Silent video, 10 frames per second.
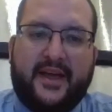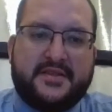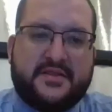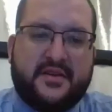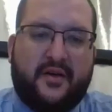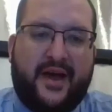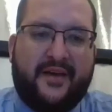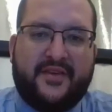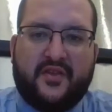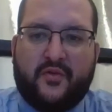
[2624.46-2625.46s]
And so
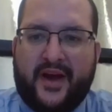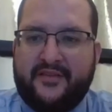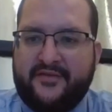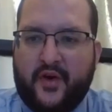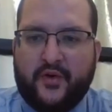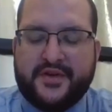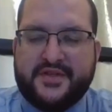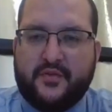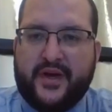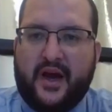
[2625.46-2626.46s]
having the right
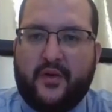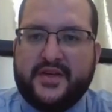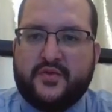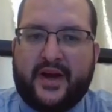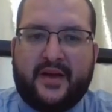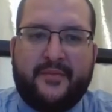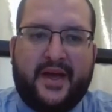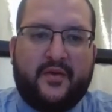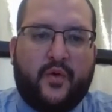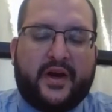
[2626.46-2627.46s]
folks, we always
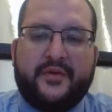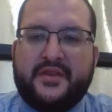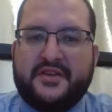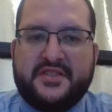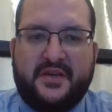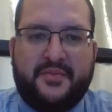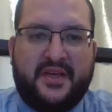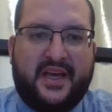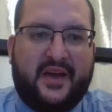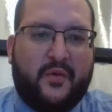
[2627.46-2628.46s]
recommend work with your
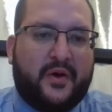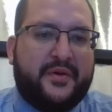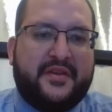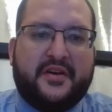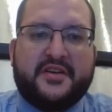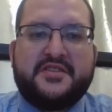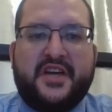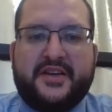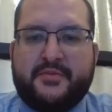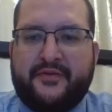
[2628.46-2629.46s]
CPA, work with your
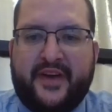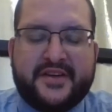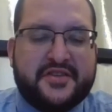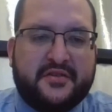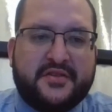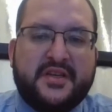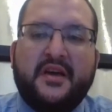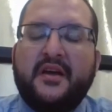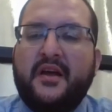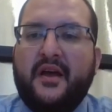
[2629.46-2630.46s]
exchange professionals,
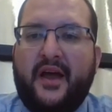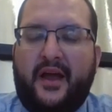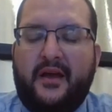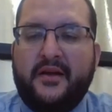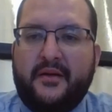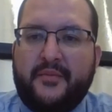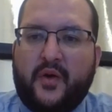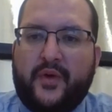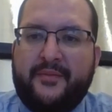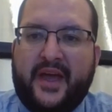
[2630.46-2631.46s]

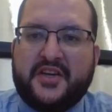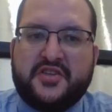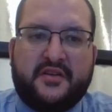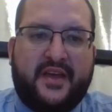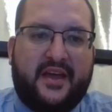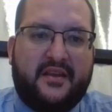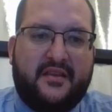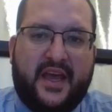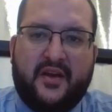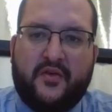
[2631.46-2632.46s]
but we make sure that
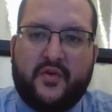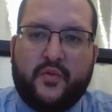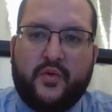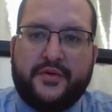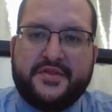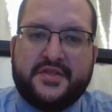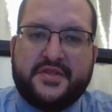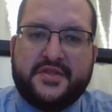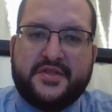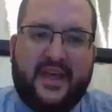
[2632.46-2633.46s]
they know the rules so
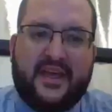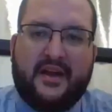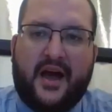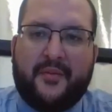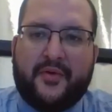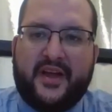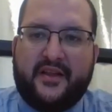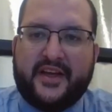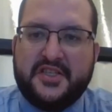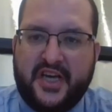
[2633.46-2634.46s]
that they can
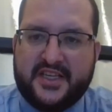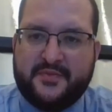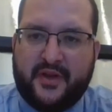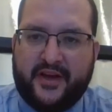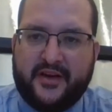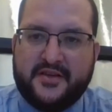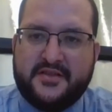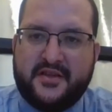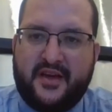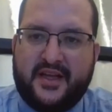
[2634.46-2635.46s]
operate like chess
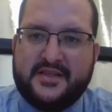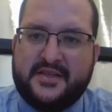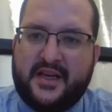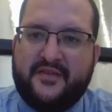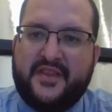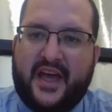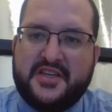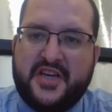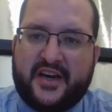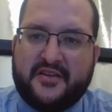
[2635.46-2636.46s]
players instead of
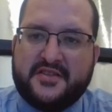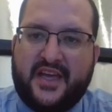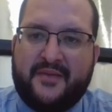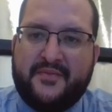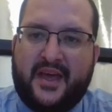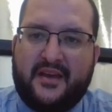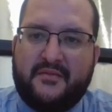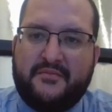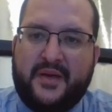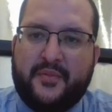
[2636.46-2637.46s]
that checkers game that
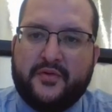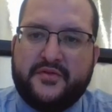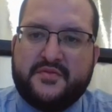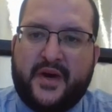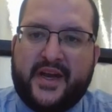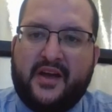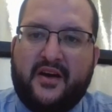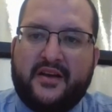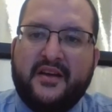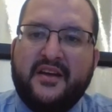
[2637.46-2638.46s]
people lose money
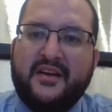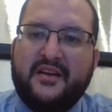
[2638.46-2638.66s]
on.